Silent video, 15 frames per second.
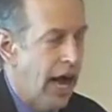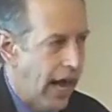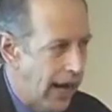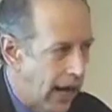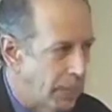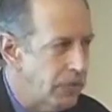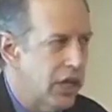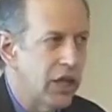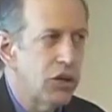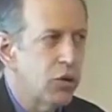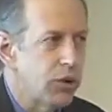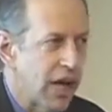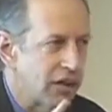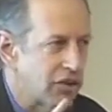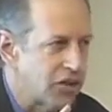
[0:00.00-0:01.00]
And I'm telling
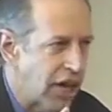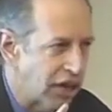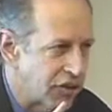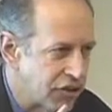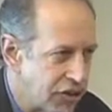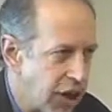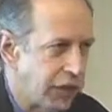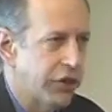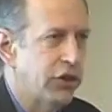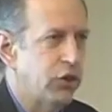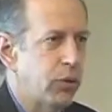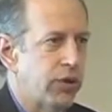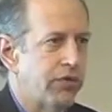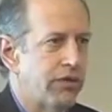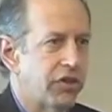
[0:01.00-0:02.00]
you that has nothing to
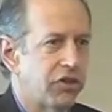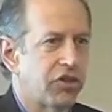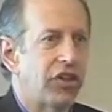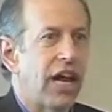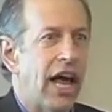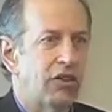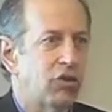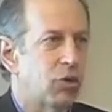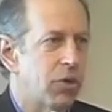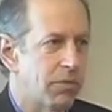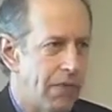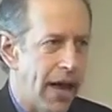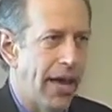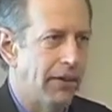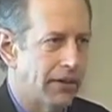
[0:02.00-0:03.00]
do with physics, it has to do with
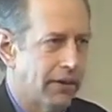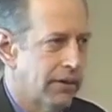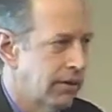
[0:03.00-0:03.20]
math.